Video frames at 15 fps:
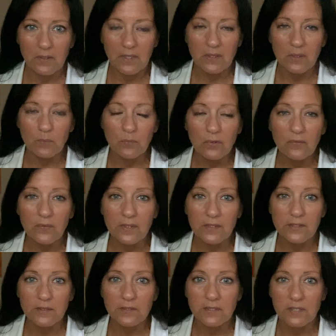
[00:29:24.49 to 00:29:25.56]
in the
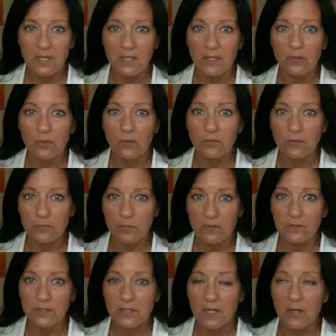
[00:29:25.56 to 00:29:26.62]
movies, is Danny Glover is one
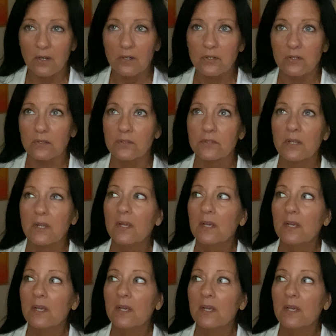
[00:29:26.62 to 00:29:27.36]
of his characters.